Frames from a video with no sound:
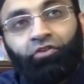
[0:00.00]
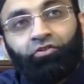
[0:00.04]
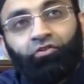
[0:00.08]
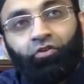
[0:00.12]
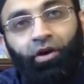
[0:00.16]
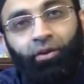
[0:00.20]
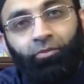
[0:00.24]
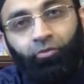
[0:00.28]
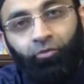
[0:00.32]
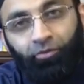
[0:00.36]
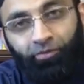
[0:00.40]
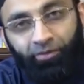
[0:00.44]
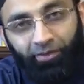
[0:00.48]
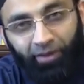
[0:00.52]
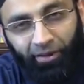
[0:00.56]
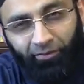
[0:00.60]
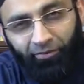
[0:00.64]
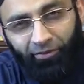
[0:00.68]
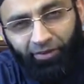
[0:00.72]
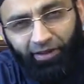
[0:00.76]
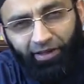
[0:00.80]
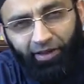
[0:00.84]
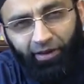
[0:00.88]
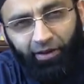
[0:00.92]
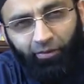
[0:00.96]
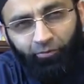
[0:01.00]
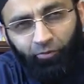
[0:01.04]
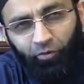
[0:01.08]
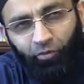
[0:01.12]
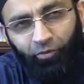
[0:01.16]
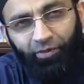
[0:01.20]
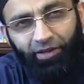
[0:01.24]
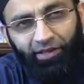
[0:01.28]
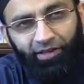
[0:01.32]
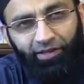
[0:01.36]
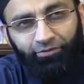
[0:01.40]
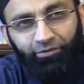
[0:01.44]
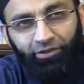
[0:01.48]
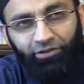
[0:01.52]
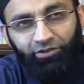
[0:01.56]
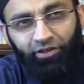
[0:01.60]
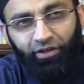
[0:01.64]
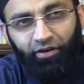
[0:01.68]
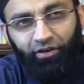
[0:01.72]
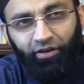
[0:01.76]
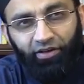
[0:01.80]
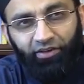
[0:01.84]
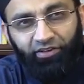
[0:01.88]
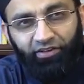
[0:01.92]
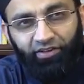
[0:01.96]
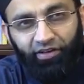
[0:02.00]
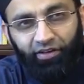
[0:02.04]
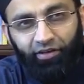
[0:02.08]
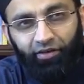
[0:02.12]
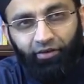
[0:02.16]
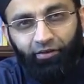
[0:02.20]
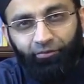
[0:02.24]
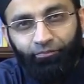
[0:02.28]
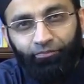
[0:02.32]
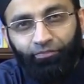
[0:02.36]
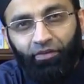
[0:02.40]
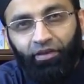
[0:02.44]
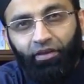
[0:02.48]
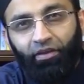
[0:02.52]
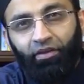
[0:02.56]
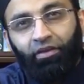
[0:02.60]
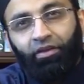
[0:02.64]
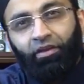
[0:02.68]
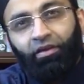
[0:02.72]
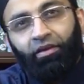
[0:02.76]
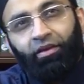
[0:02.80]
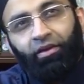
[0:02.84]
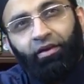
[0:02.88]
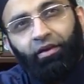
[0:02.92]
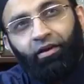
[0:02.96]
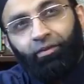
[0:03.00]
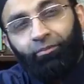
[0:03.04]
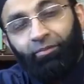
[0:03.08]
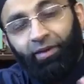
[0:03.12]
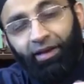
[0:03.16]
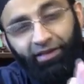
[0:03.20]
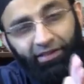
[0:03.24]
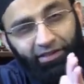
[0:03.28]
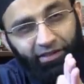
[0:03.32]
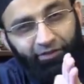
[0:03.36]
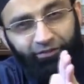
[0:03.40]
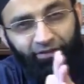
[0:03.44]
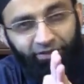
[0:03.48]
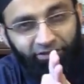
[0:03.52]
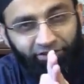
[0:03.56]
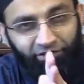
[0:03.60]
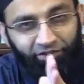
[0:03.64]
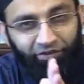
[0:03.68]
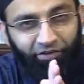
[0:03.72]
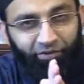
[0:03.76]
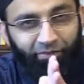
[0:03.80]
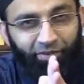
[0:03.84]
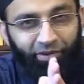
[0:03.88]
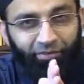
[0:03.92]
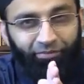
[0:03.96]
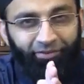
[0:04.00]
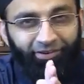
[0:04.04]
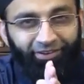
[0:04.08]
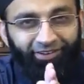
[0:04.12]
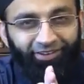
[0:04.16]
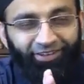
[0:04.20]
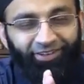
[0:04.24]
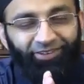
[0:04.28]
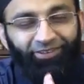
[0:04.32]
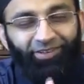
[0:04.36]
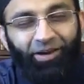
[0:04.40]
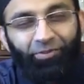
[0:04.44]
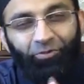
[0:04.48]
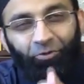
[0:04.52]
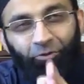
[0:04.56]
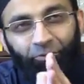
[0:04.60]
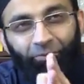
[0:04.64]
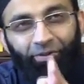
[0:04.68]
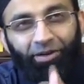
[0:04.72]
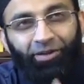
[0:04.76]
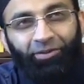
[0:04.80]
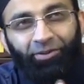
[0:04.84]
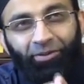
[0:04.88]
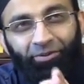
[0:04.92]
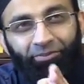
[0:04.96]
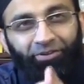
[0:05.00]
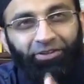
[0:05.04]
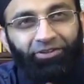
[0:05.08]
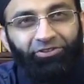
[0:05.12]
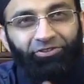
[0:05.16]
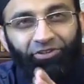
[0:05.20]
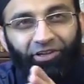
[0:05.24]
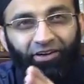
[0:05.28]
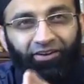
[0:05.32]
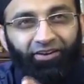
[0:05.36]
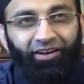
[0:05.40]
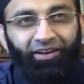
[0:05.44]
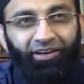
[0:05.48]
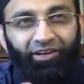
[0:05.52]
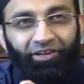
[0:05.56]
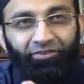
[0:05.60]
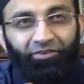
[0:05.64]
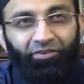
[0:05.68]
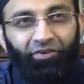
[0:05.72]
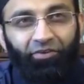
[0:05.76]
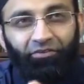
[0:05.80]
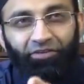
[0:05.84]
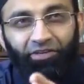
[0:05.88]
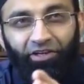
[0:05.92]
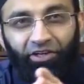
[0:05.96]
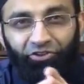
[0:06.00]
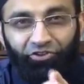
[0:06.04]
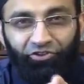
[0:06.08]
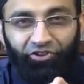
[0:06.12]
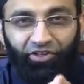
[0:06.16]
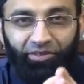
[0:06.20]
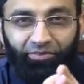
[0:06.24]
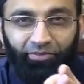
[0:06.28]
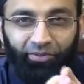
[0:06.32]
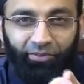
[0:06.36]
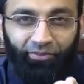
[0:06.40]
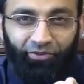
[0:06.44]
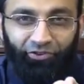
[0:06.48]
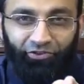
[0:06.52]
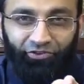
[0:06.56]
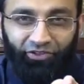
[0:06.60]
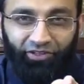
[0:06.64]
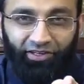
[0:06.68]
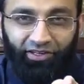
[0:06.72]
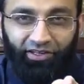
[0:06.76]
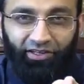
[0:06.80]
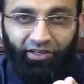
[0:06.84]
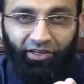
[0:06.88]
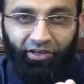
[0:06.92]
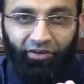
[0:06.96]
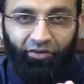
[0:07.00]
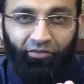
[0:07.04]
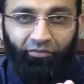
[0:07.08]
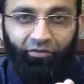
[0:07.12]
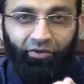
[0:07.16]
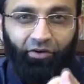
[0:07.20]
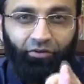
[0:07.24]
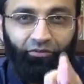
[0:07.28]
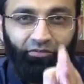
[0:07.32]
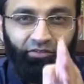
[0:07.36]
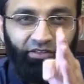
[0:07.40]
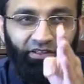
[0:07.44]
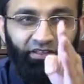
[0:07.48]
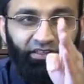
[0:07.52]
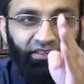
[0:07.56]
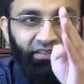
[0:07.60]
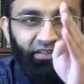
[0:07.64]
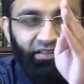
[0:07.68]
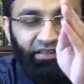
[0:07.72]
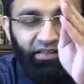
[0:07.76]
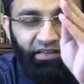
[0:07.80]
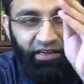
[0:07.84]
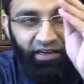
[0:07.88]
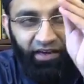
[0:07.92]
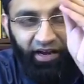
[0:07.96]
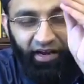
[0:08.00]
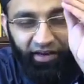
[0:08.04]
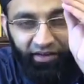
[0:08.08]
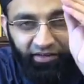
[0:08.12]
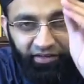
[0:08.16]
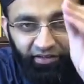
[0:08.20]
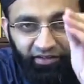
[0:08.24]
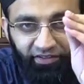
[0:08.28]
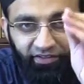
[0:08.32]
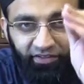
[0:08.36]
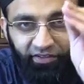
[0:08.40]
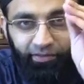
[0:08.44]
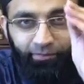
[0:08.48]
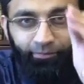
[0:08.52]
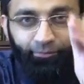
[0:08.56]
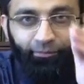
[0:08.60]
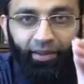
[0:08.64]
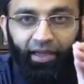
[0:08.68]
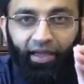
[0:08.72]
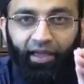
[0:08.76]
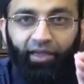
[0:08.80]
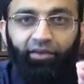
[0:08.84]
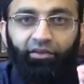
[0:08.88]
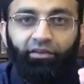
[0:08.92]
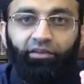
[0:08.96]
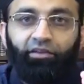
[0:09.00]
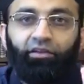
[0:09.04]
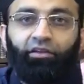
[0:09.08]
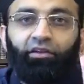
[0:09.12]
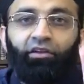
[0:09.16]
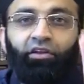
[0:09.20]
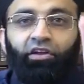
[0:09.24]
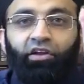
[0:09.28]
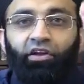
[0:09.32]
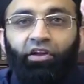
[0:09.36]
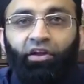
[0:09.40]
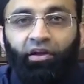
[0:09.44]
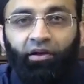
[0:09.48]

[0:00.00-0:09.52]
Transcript: So Abu Ubaidah, Abu Ubaidah ibn al-Jarrah said, Uh, by the way, just remember this, Abu Ubaidah ibn al-Jarrah is one of the Ashra Mubashara, one of the kindest companion.